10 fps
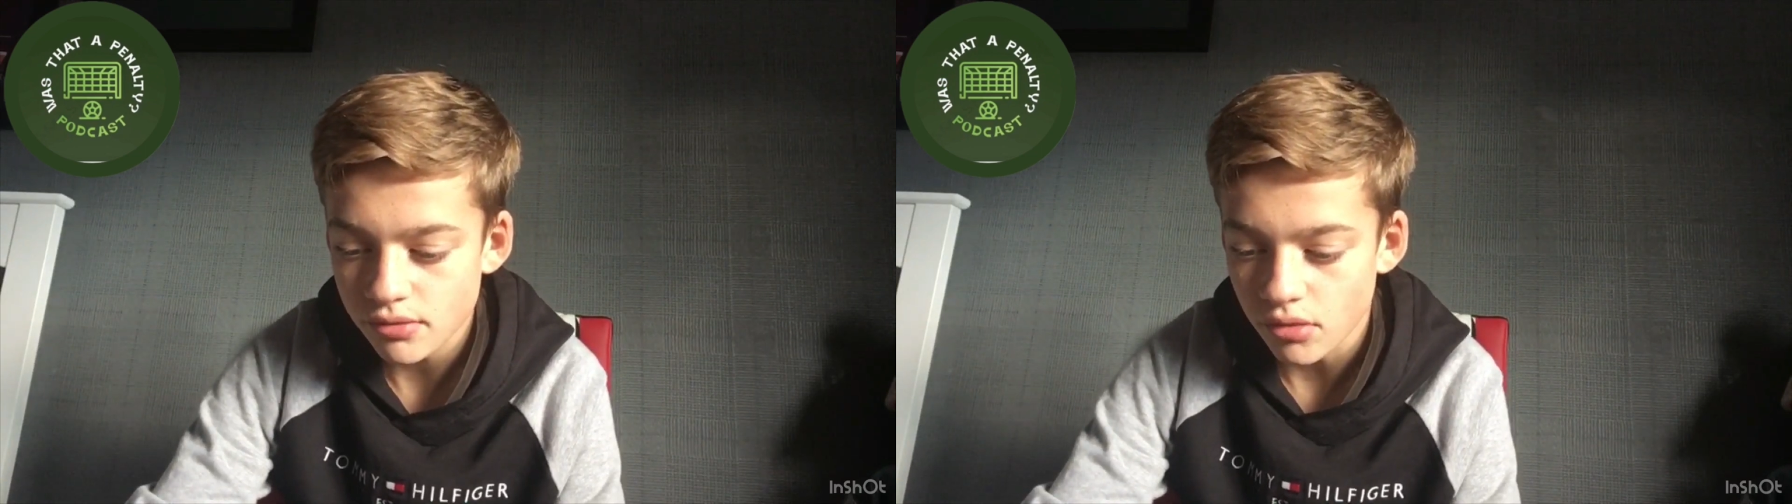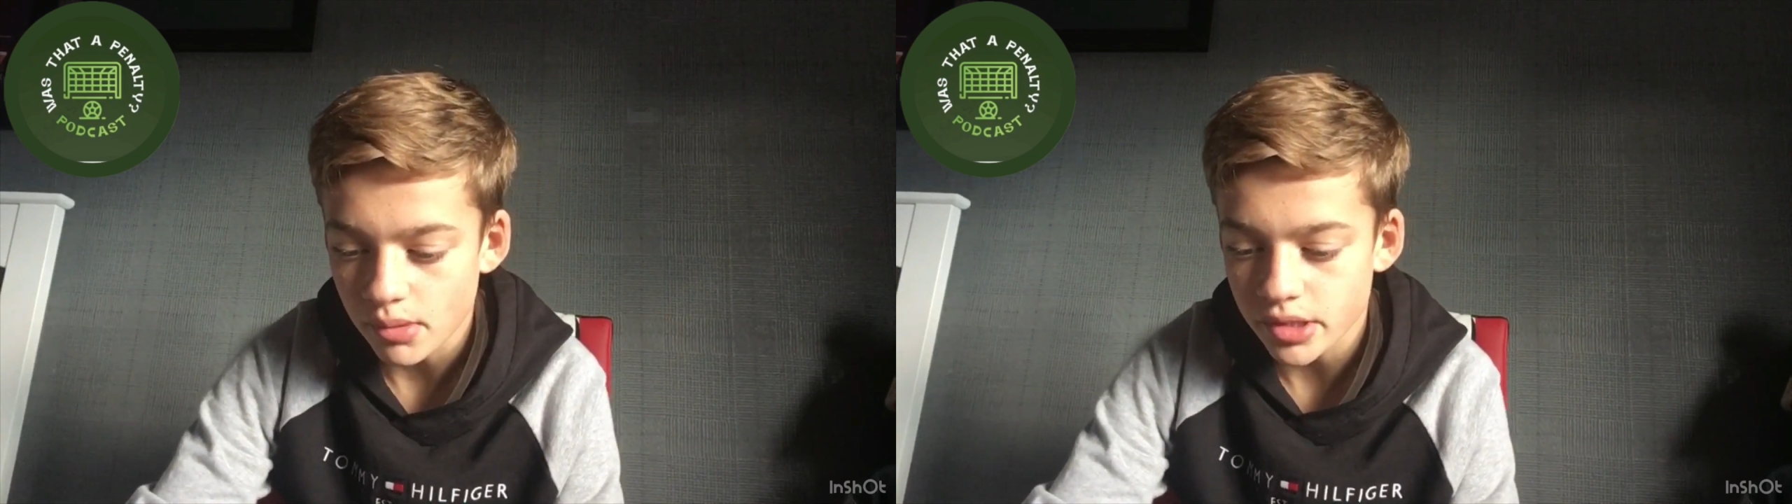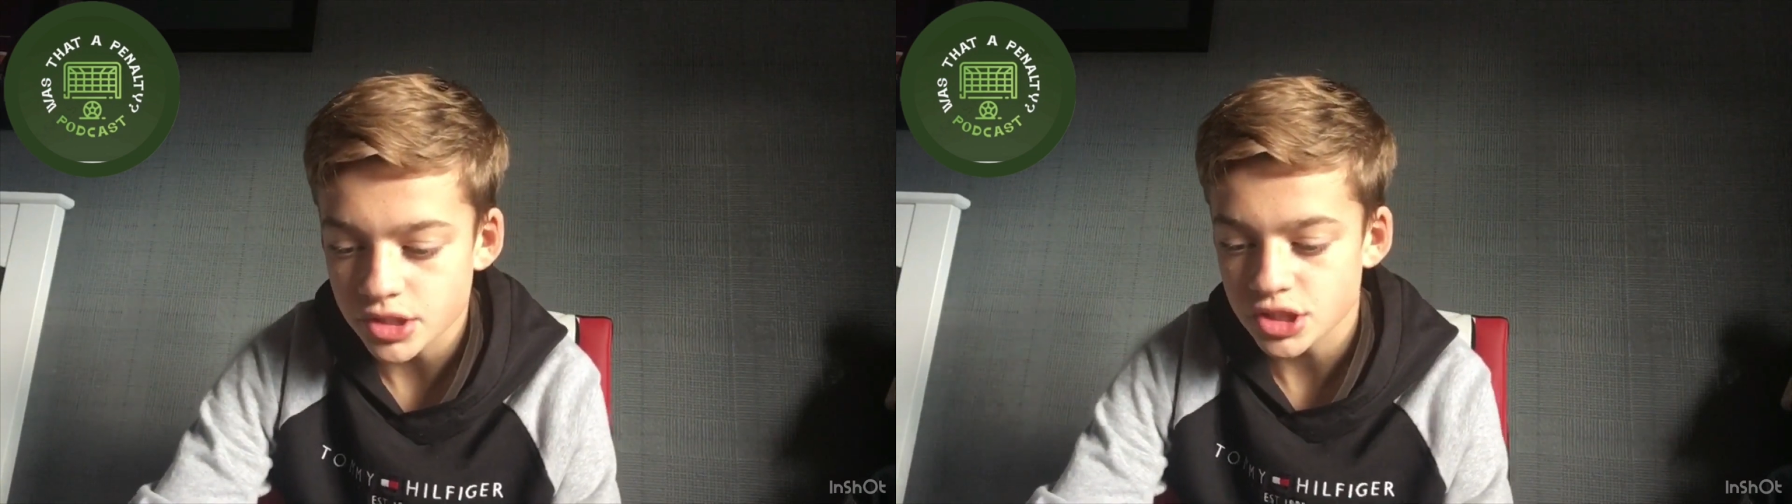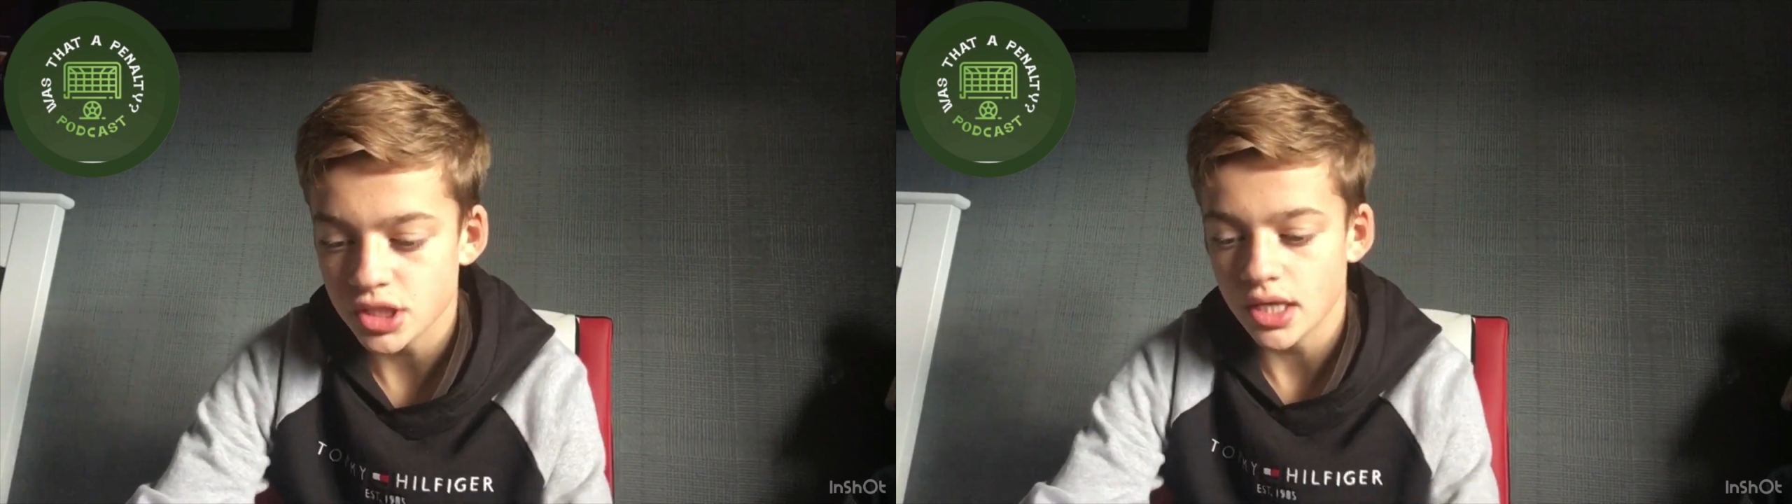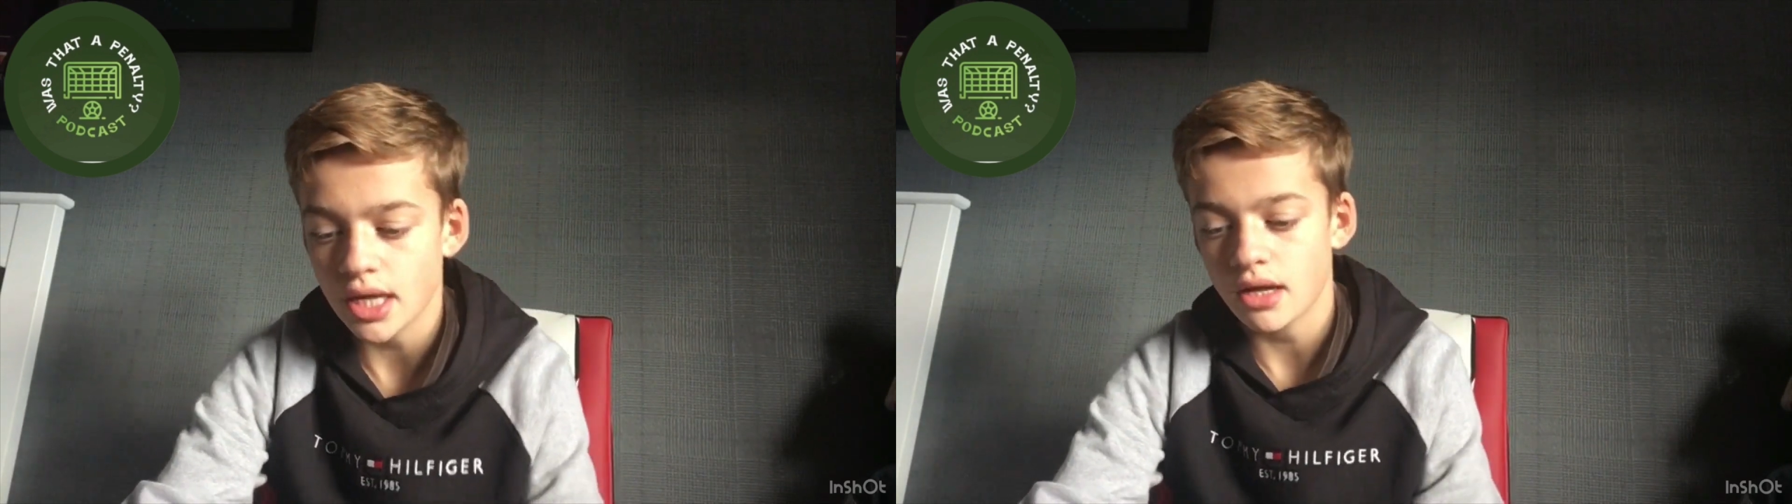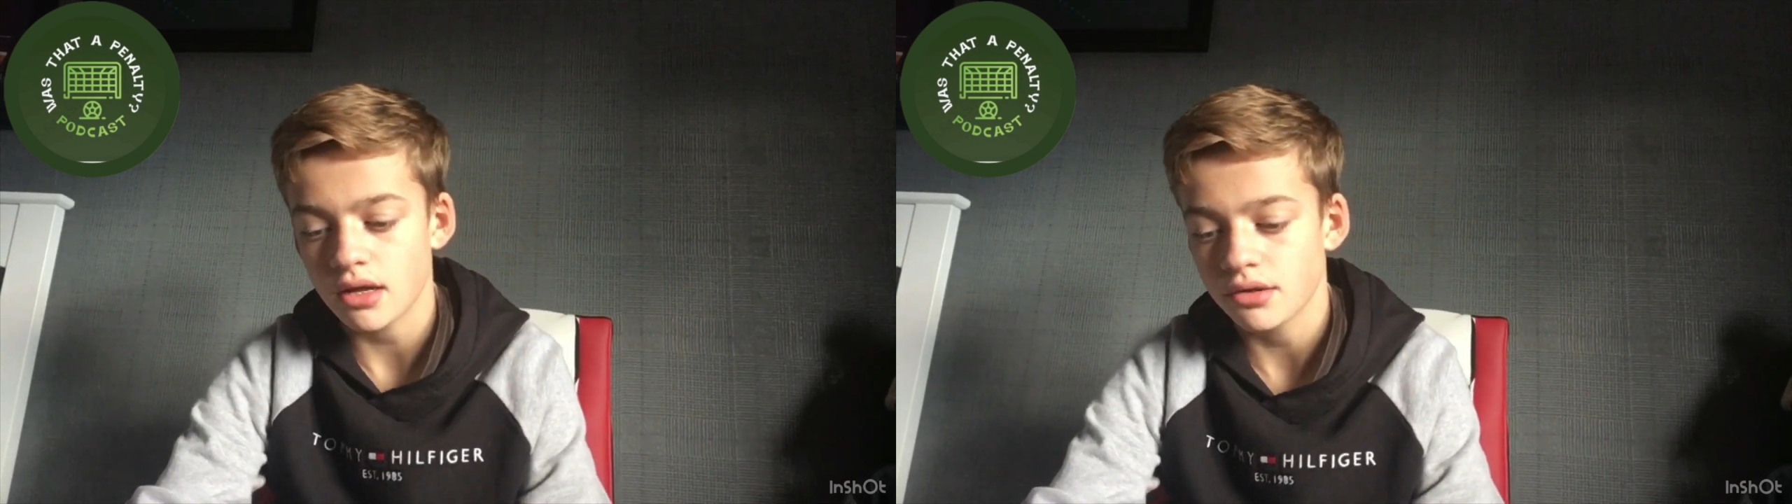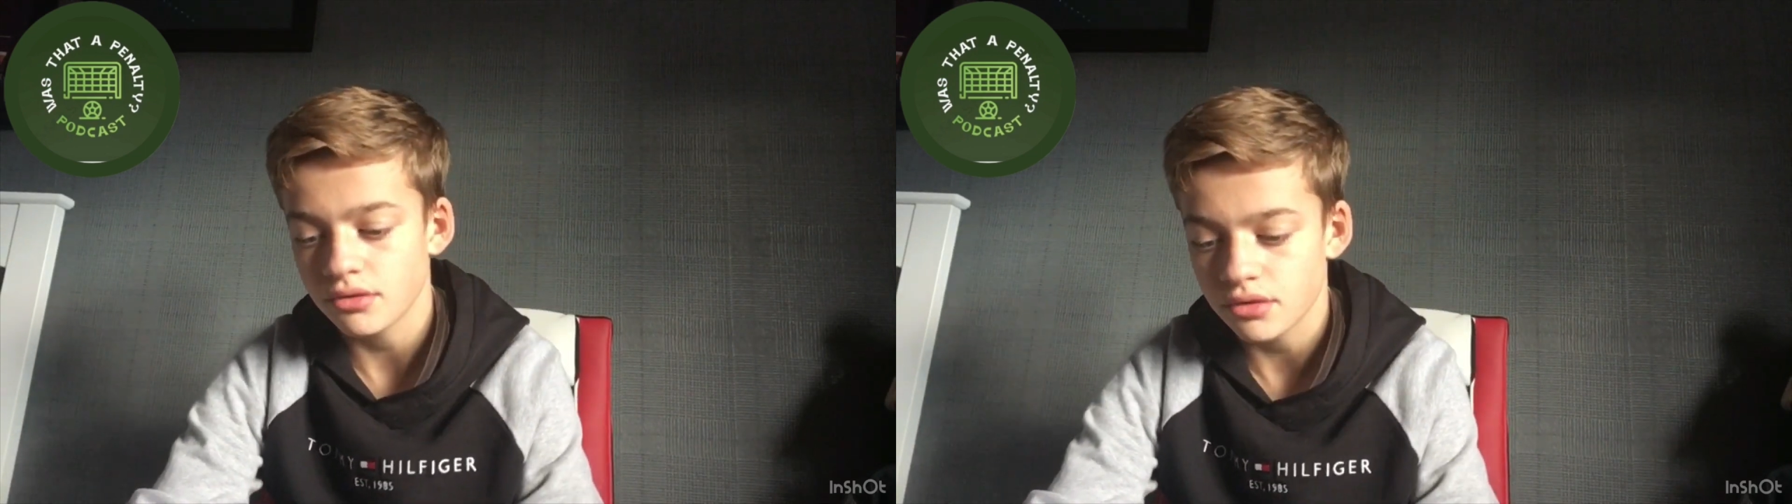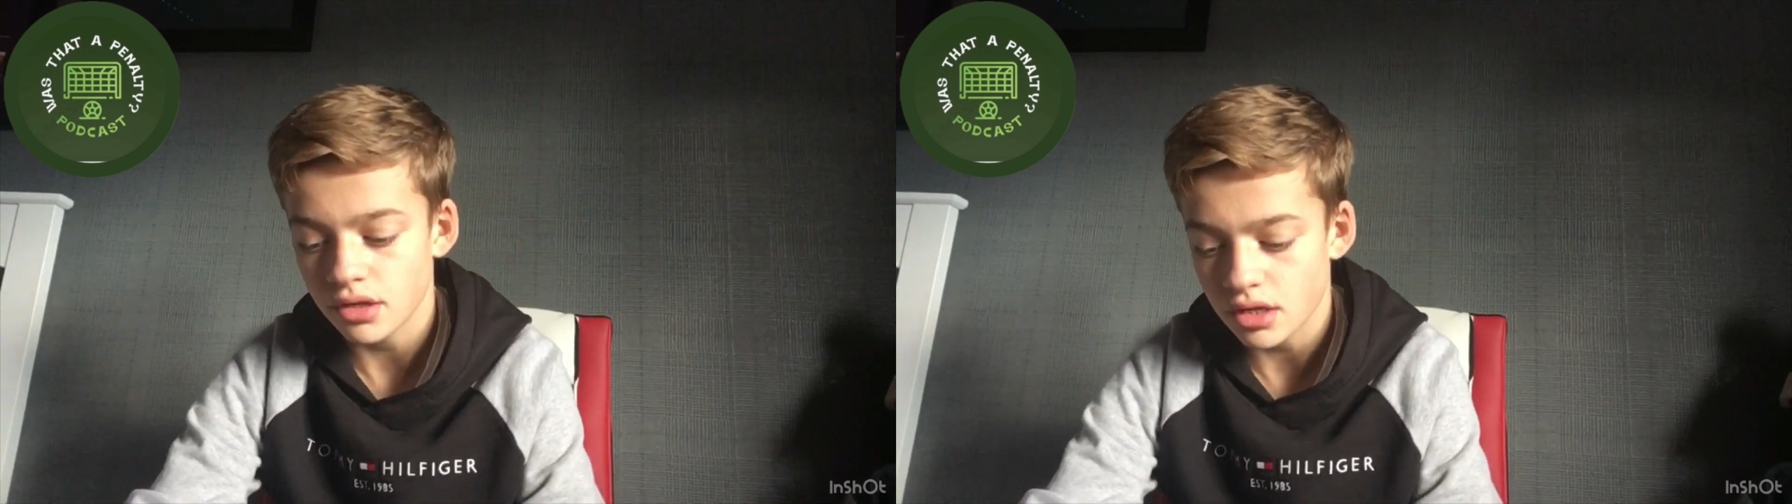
rubbish and